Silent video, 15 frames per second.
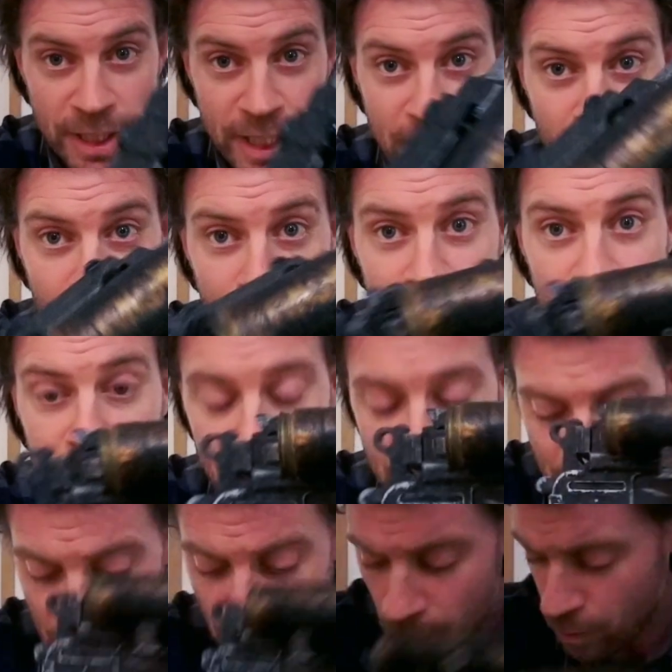out.
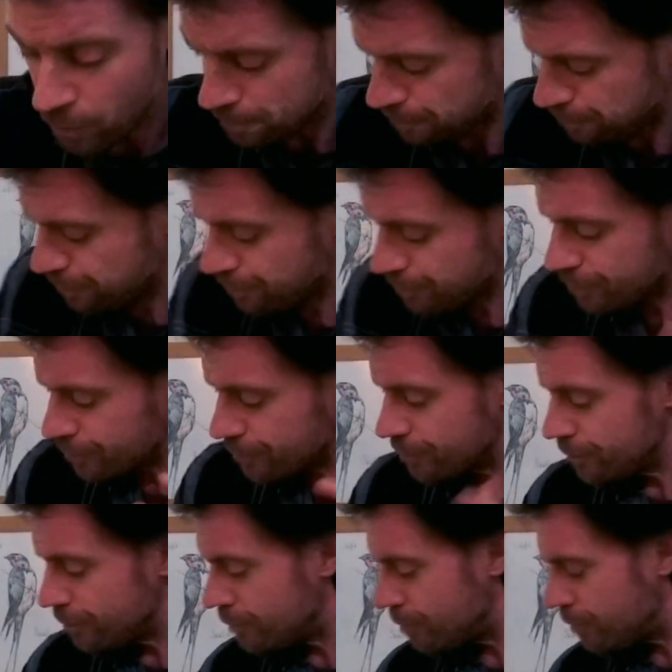Now,
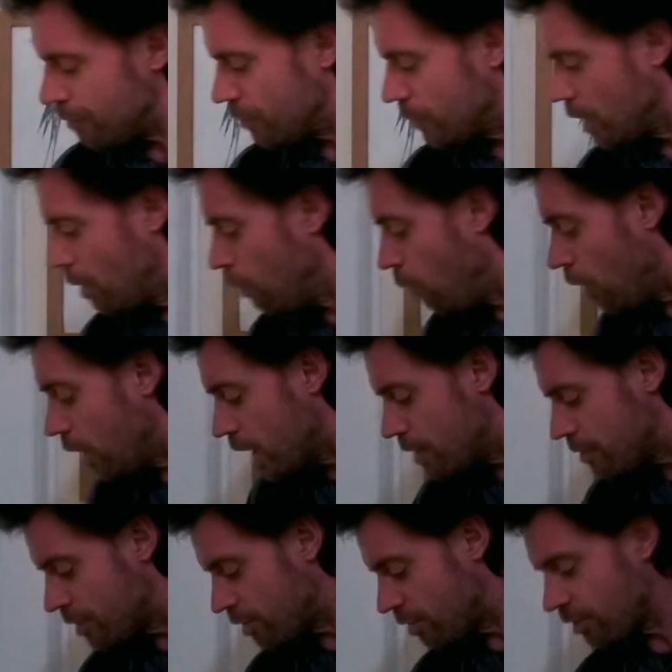what I've
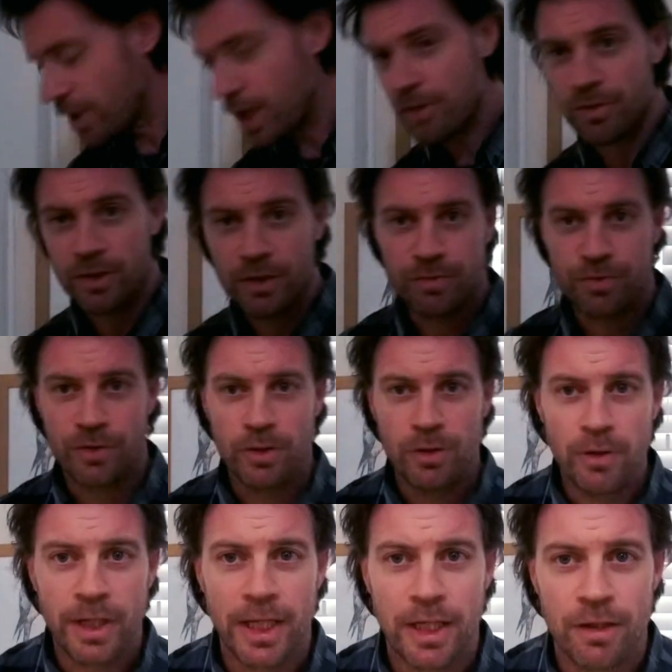discovered through
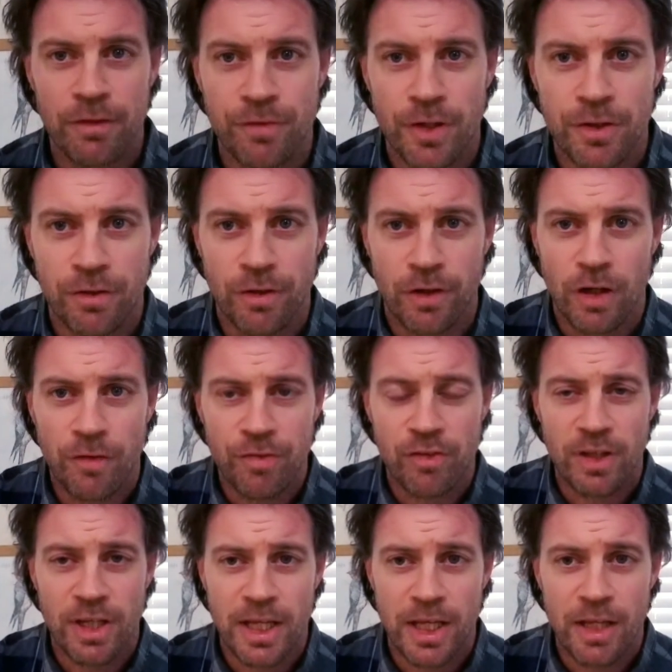looking at the photographs
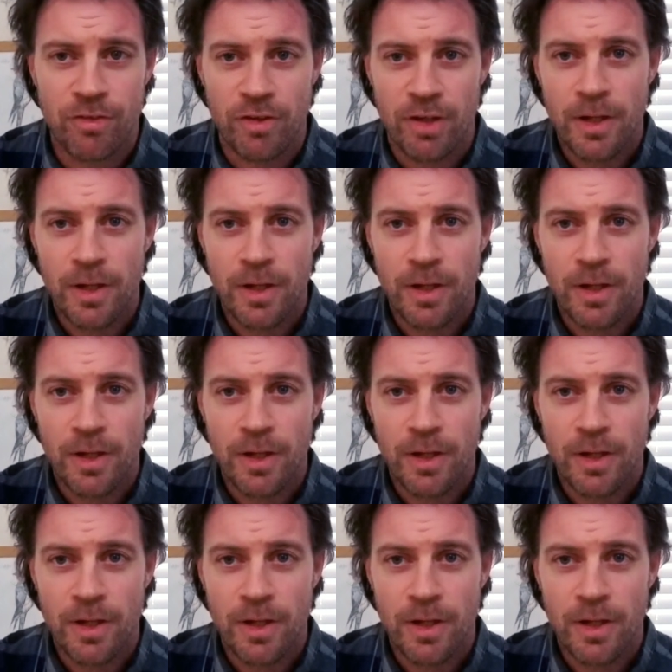is